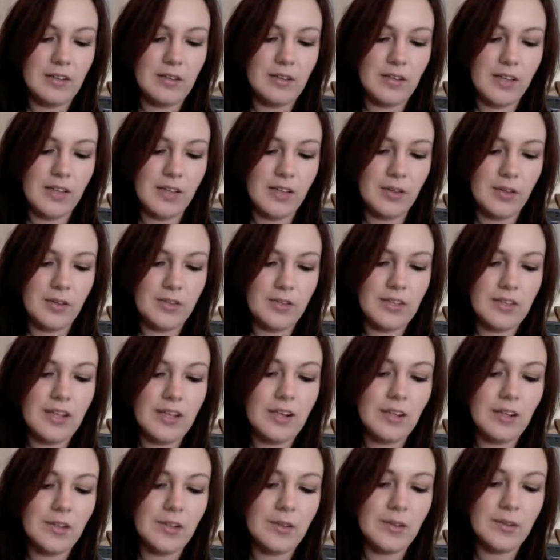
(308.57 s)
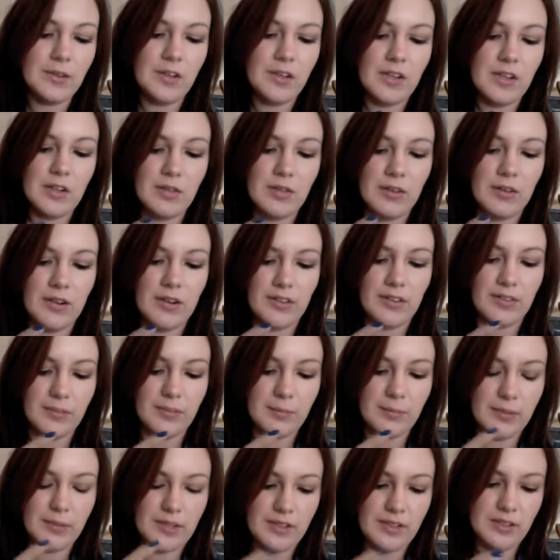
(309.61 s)
healthy glow rather than
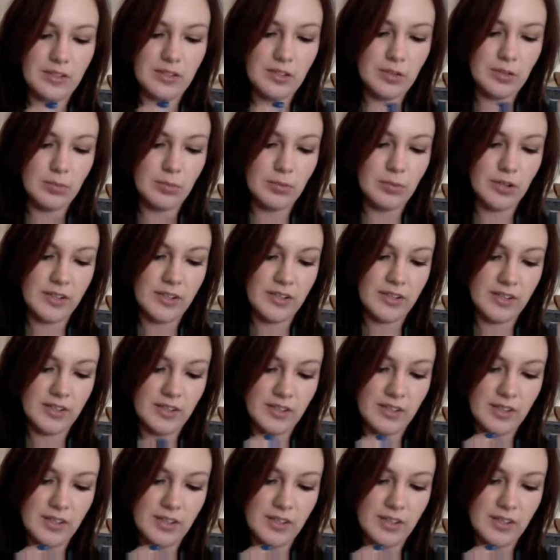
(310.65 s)
being too bright.